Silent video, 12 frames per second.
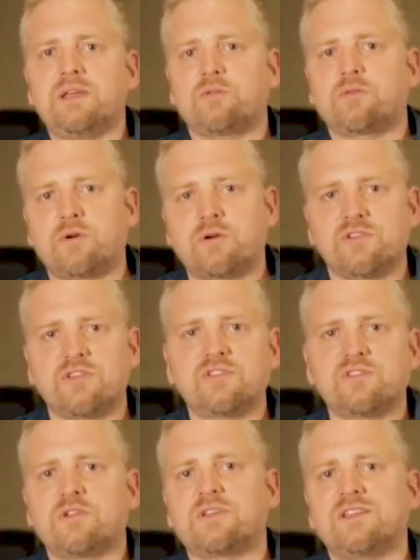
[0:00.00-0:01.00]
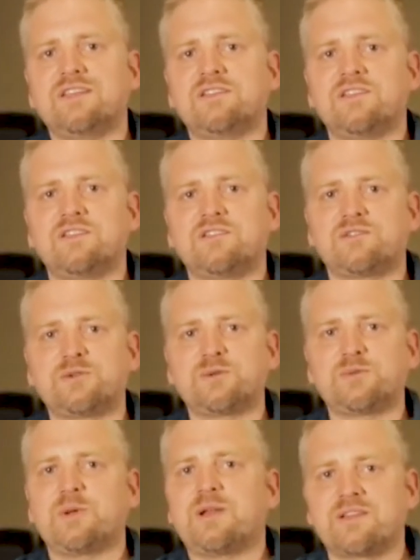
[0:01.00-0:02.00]
And of course, it's not easy
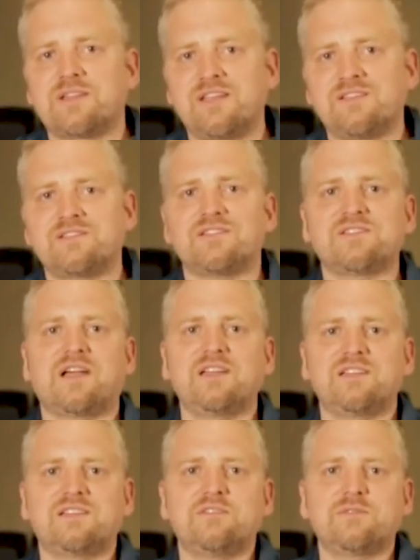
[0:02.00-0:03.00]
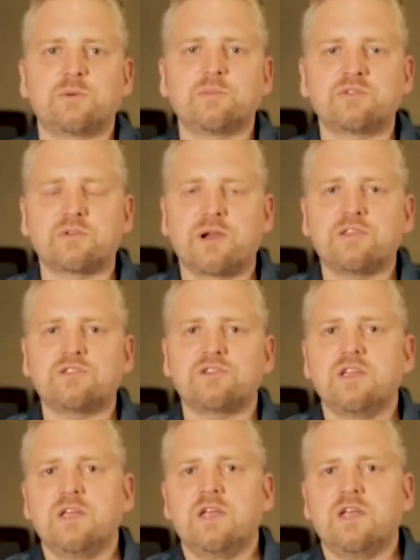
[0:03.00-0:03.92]
to build a society from scratch.